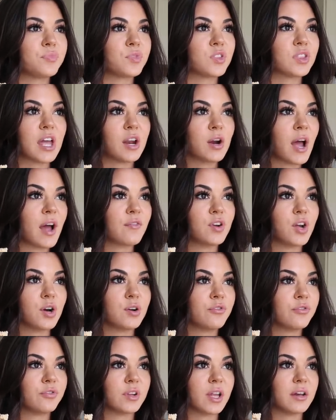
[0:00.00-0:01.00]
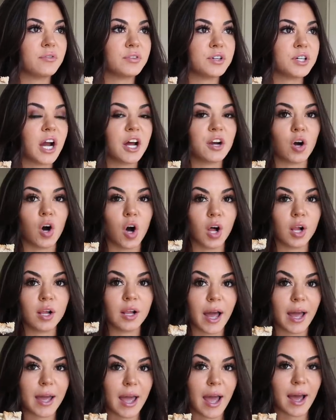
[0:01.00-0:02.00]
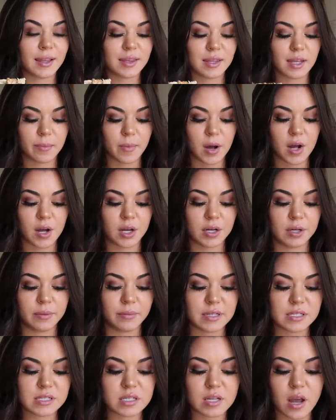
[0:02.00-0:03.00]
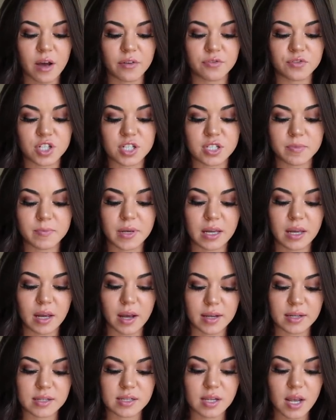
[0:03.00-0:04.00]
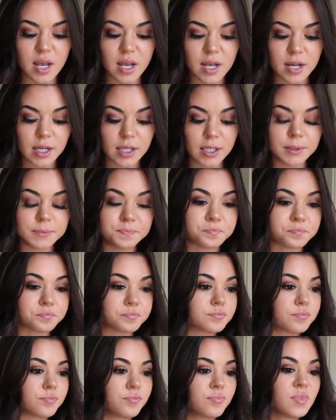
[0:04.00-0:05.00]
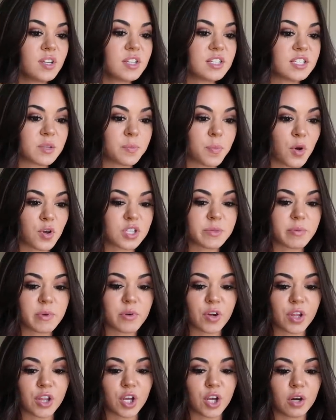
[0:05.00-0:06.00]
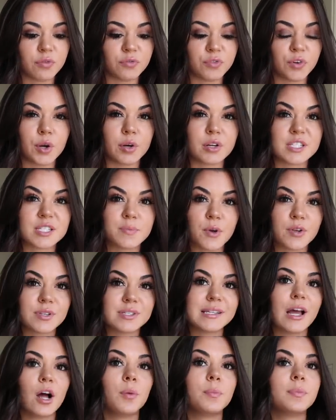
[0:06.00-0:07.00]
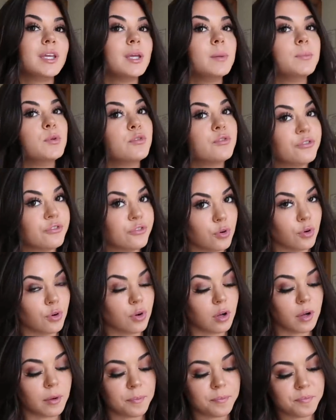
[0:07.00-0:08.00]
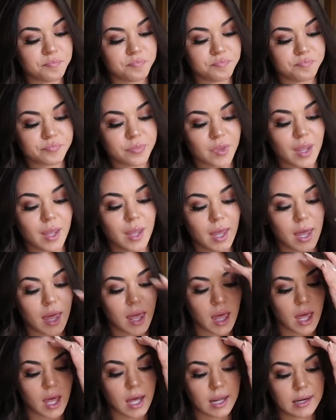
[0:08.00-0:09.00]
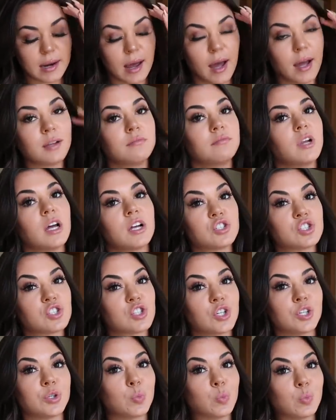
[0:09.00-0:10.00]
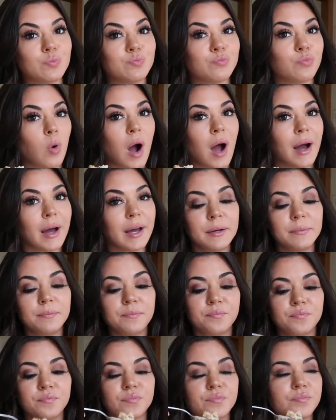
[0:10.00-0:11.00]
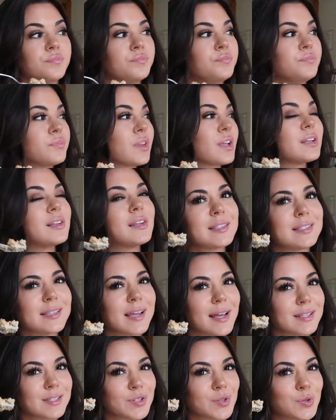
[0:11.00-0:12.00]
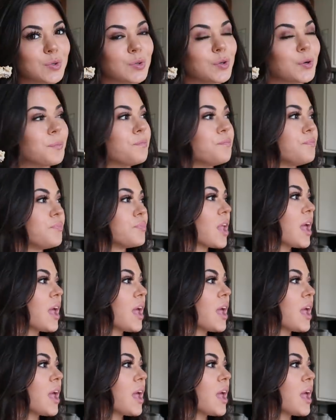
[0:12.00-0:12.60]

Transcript: They don't have no flavor at all. I add them on my stuff just because it's supposed to be really good for you and it's supposed to help keep you full. Not sure why. Let's ask Google.